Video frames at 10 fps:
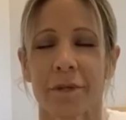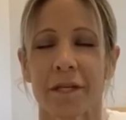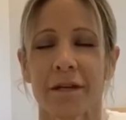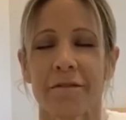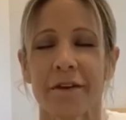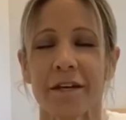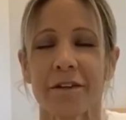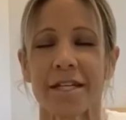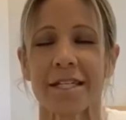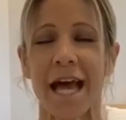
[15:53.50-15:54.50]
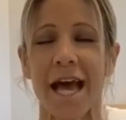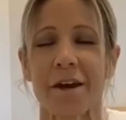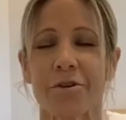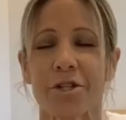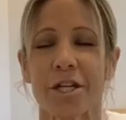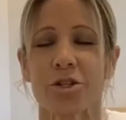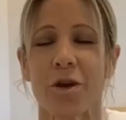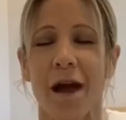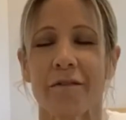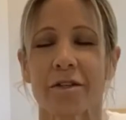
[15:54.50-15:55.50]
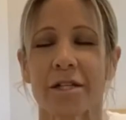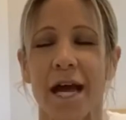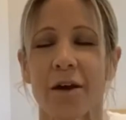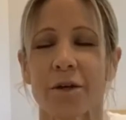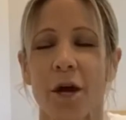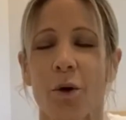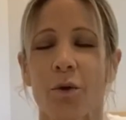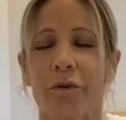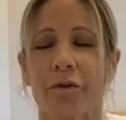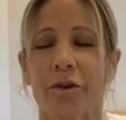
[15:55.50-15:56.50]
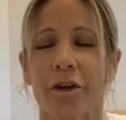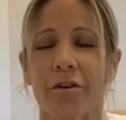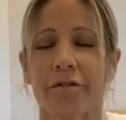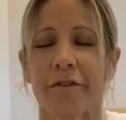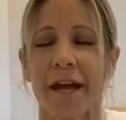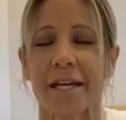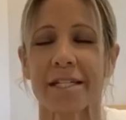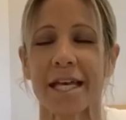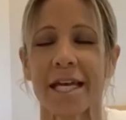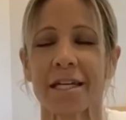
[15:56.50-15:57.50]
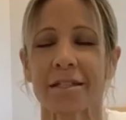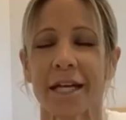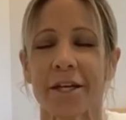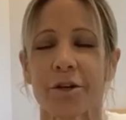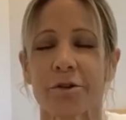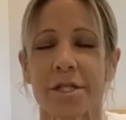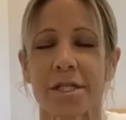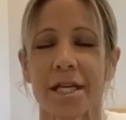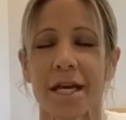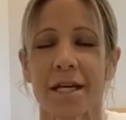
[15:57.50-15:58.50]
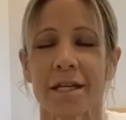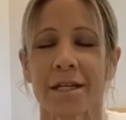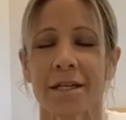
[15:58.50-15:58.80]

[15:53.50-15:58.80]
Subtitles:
Feel this energy travel down over your face, healing your skin,